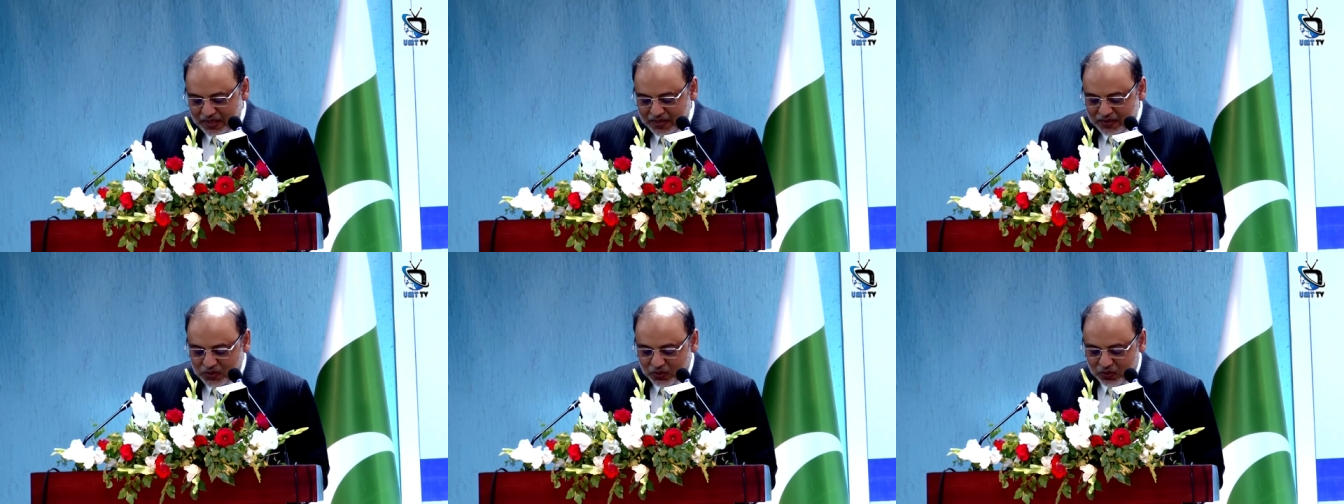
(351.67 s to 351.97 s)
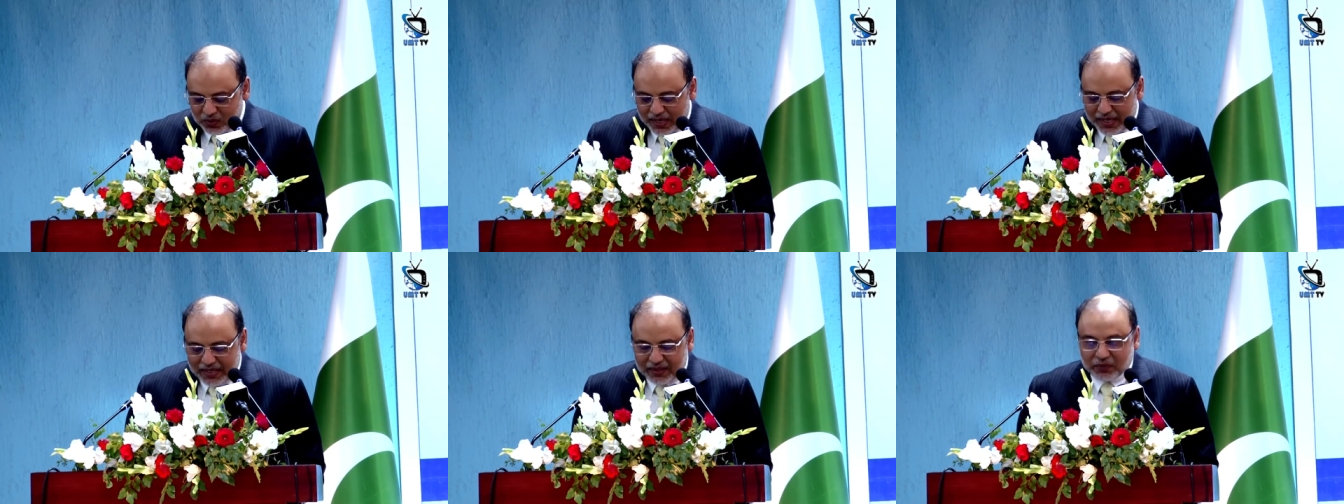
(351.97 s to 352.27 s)

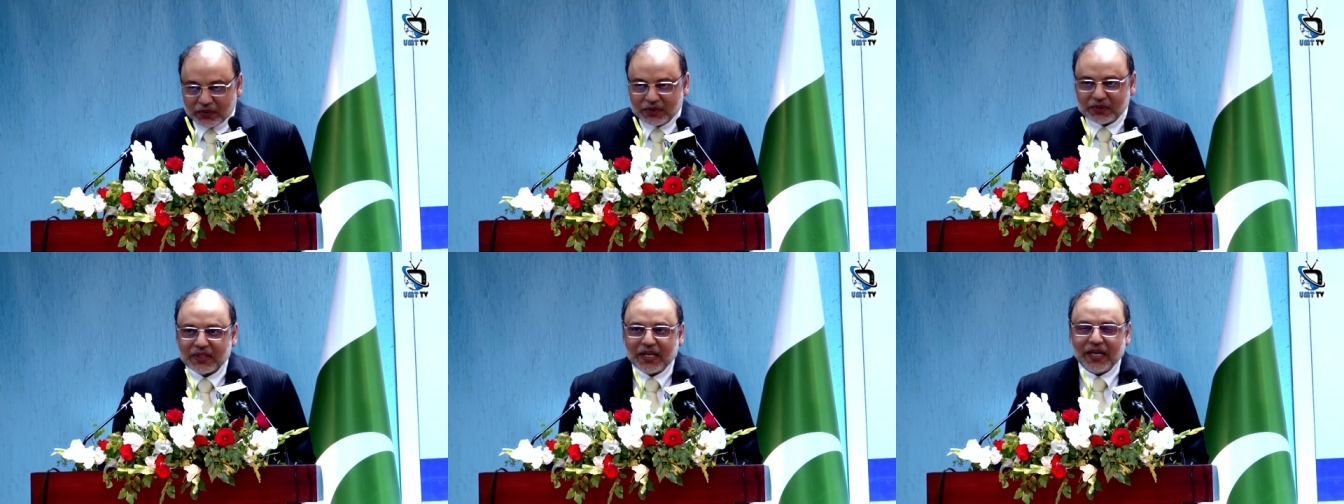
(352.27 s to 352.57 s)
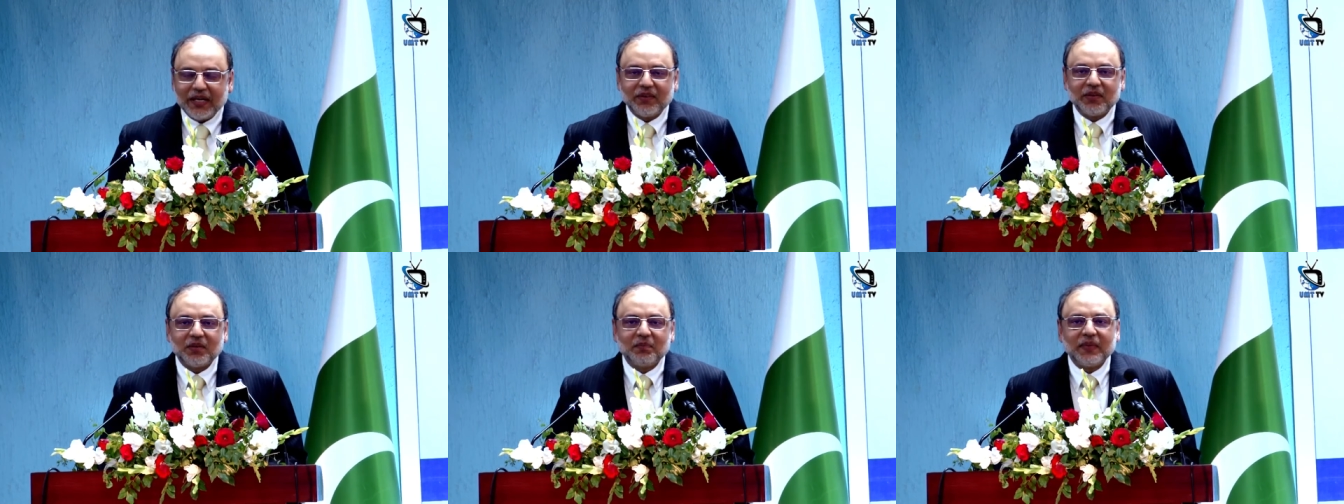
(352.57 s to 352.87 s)
So I was
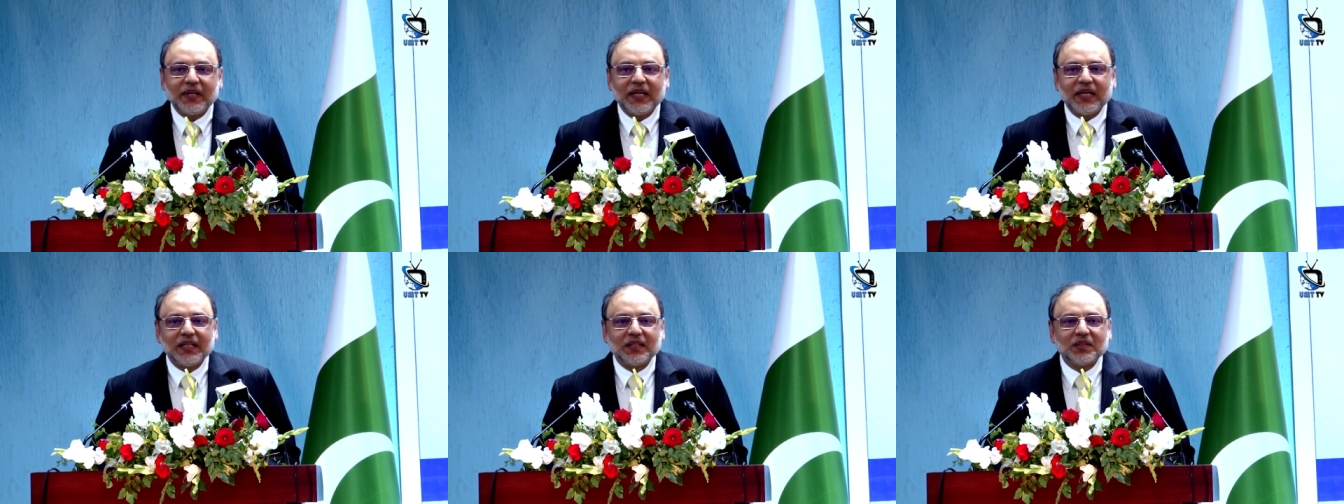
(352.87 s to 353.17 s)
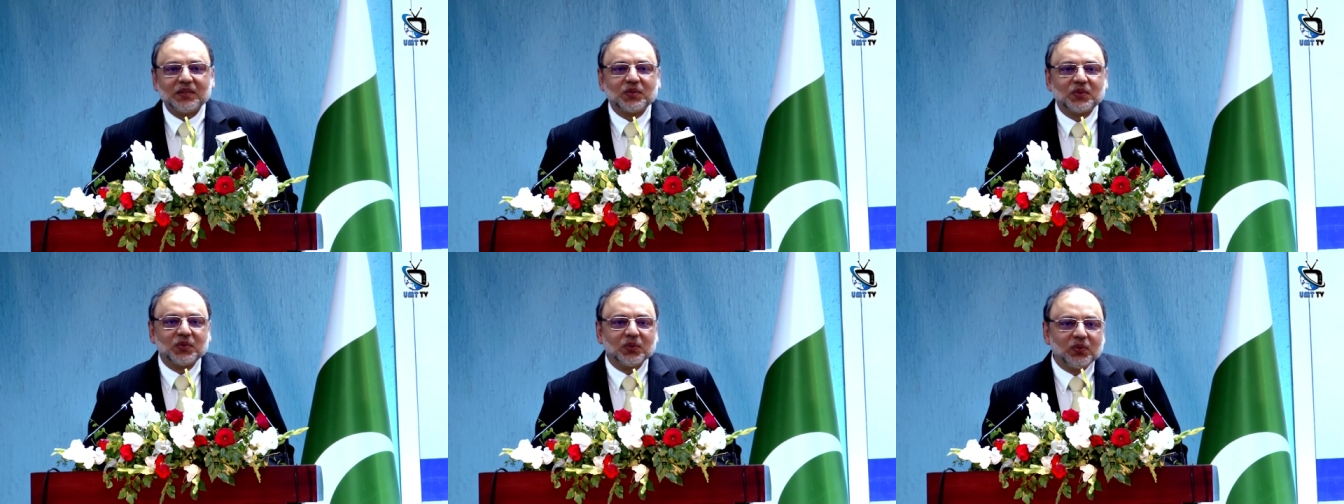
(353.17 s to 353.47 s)
I
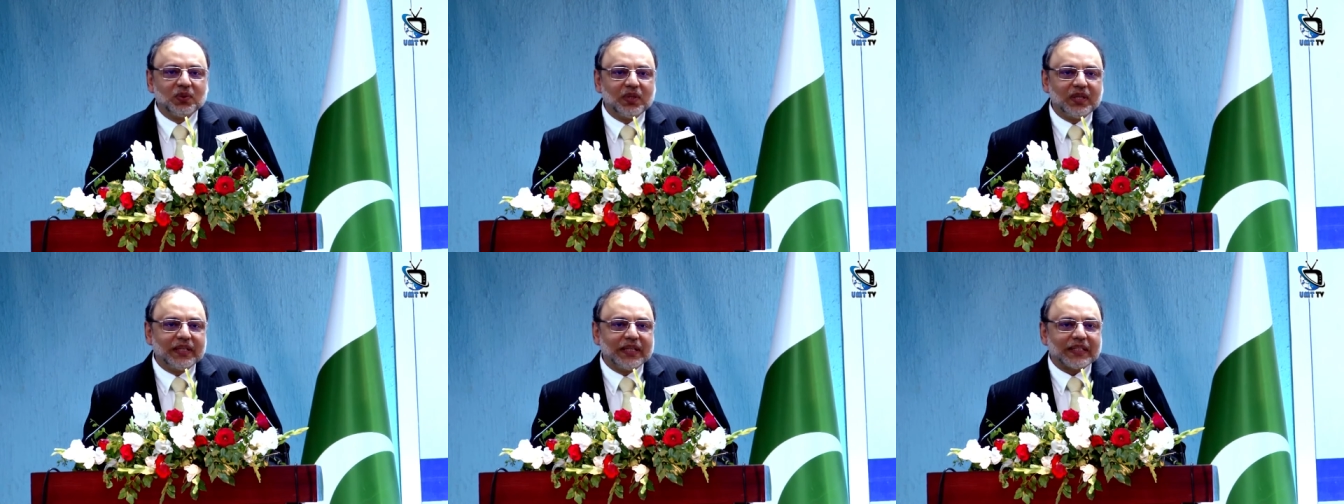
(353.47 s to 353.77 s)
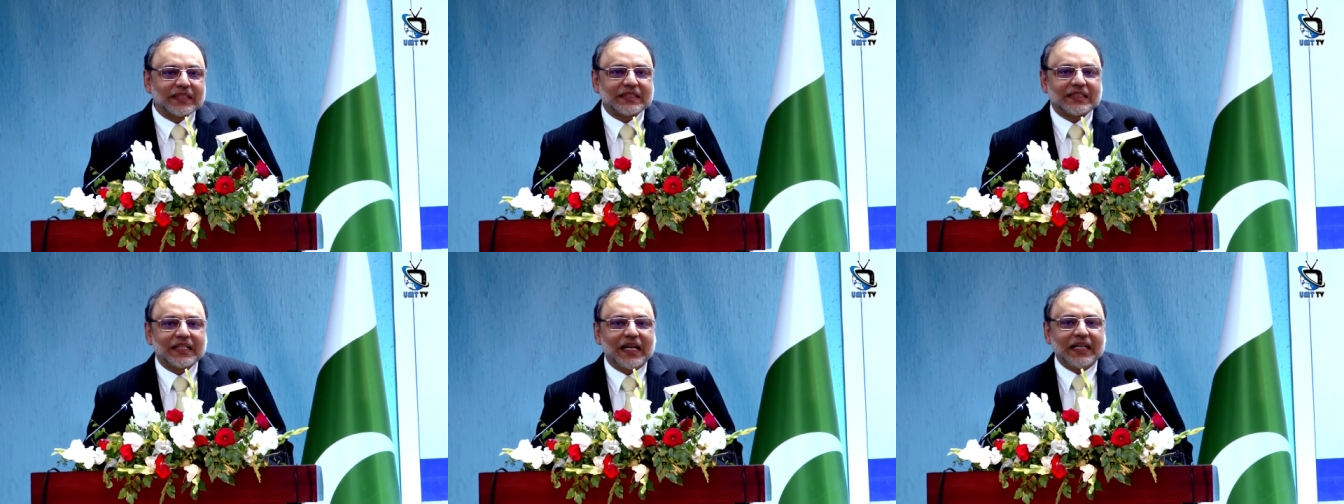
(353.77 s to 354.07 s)
remained truly
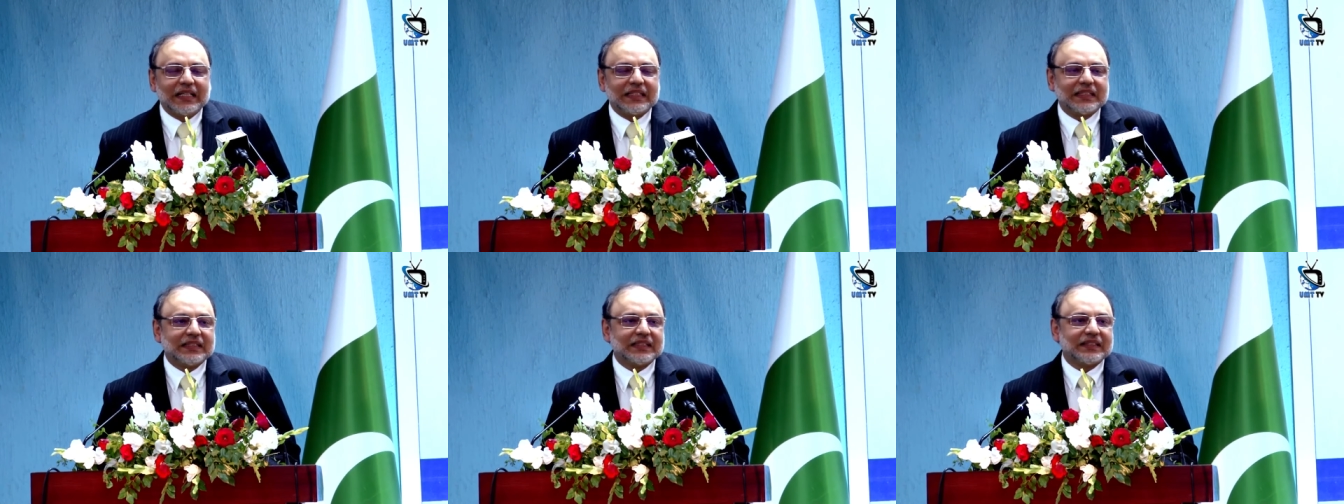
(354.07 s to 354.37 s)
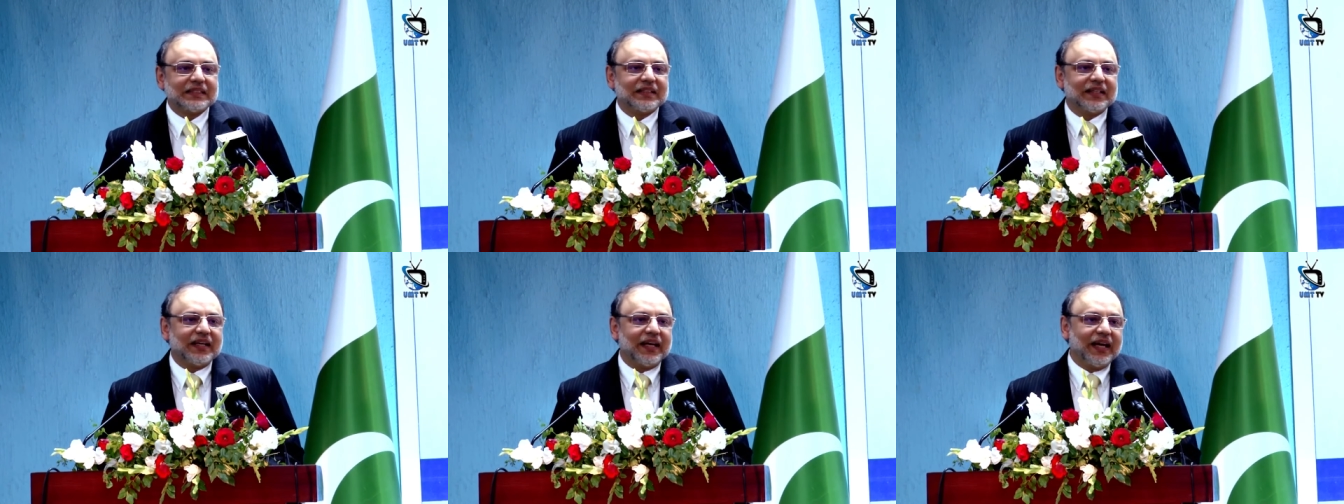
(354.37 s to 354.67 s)
excited
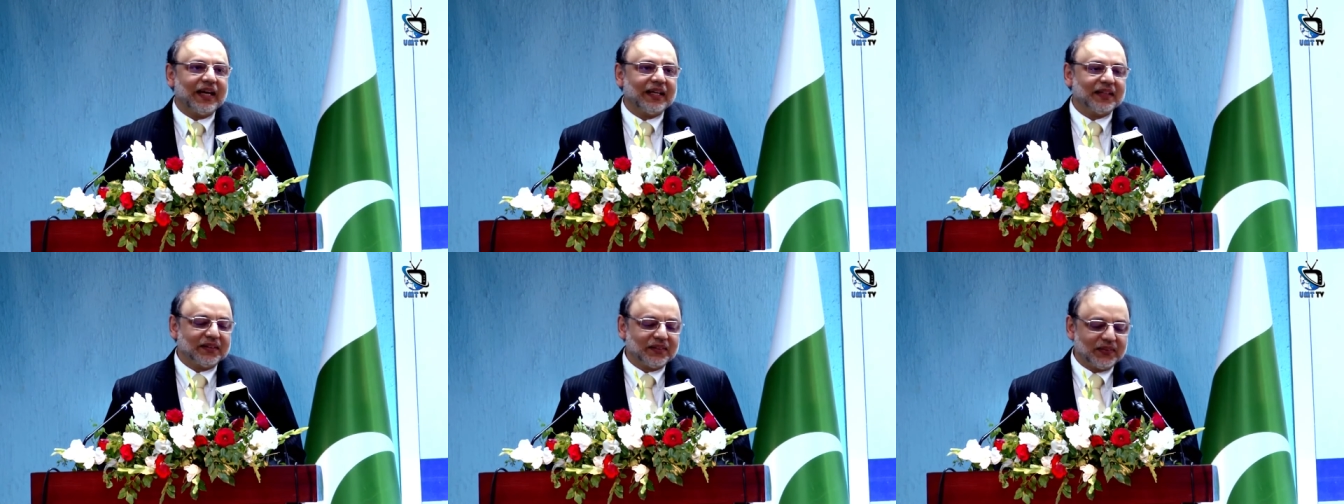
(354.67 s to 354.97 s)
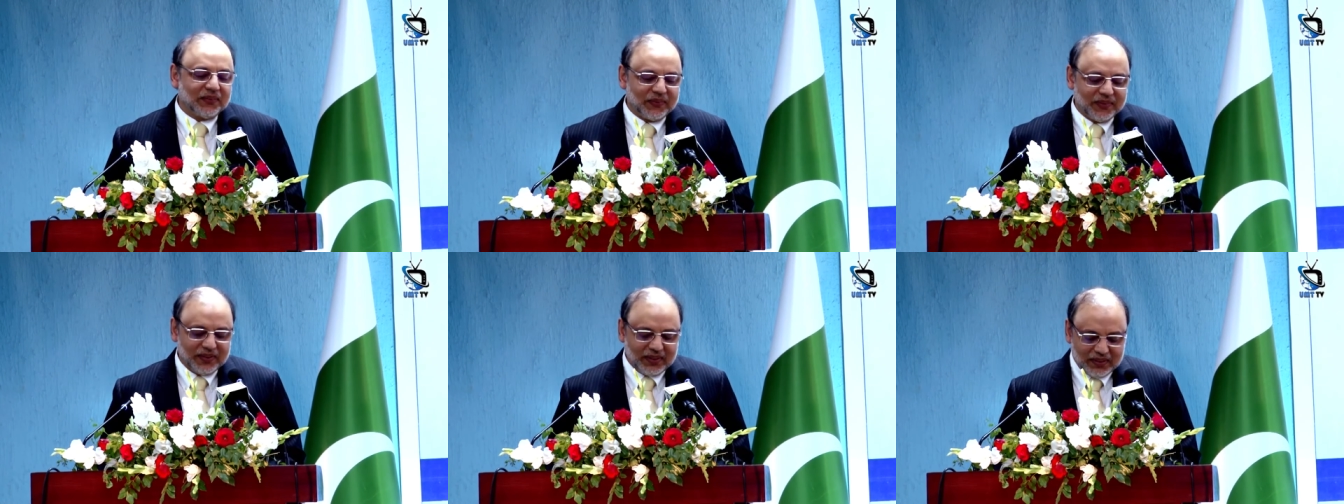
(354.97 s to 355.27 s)
and
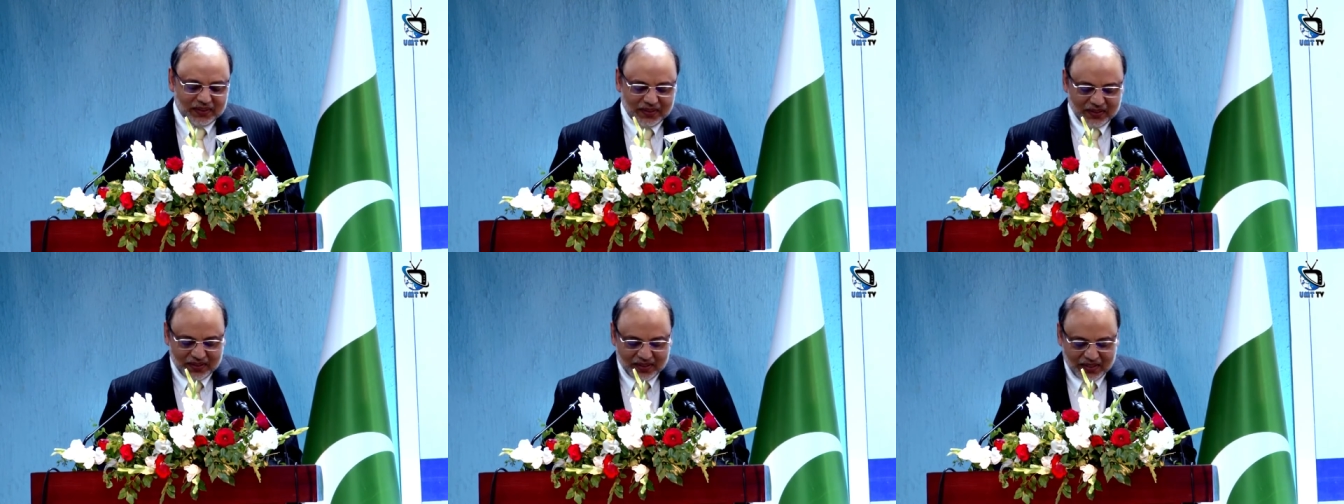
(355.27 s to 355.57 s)
thrilled,